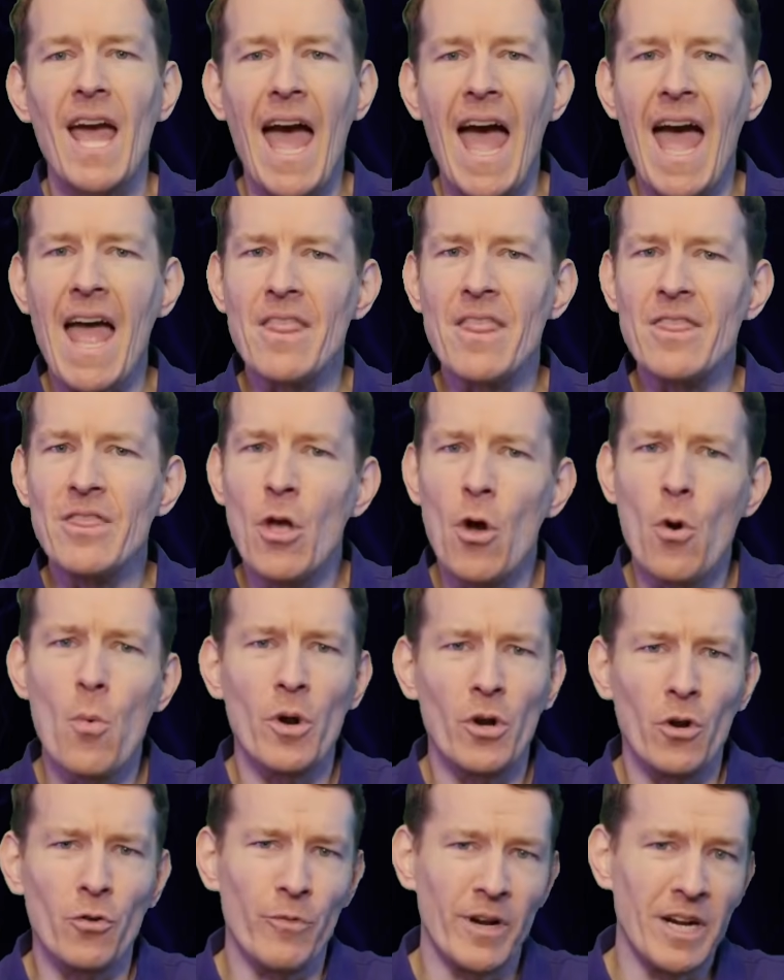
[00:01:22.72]
and no
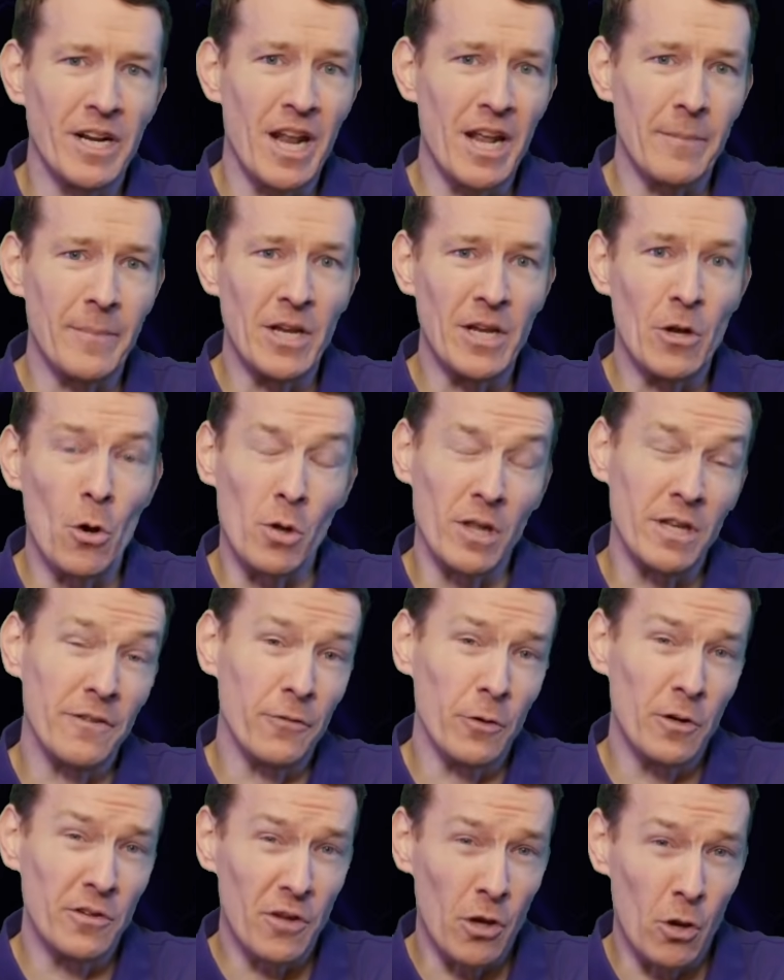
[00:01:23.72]
one on Reddit had been calling
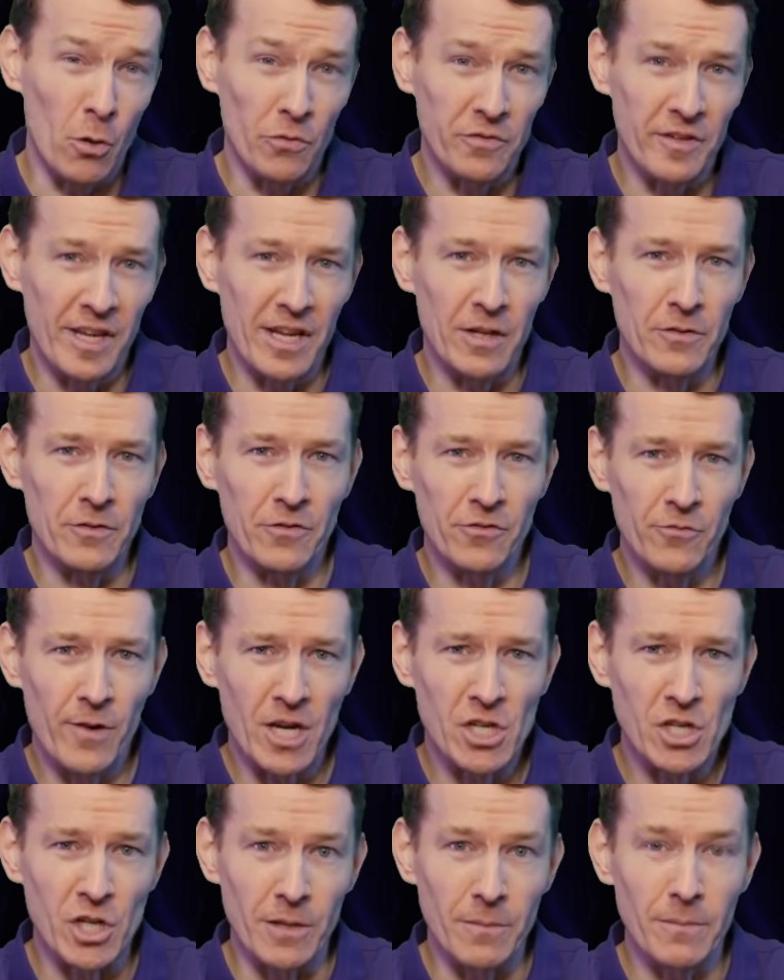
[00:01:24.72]
for its wholesale
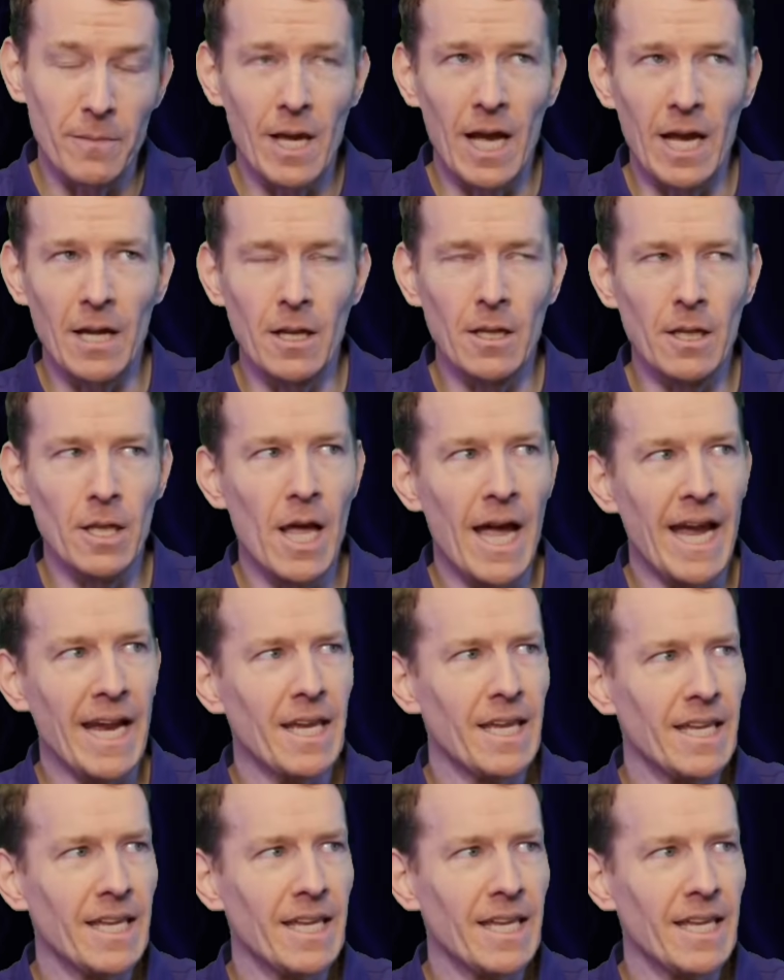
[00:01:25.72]
destruction, unlike